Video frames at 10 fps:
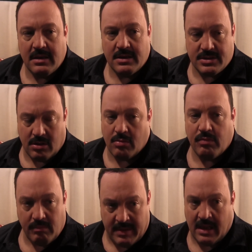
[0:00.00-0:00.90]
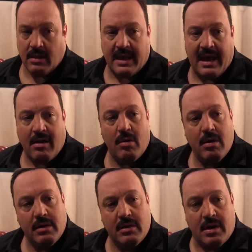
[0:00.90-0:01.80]
So male cow,
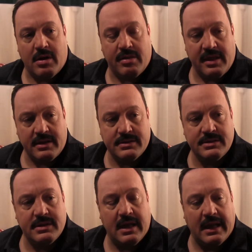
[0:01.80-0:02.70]
udder things,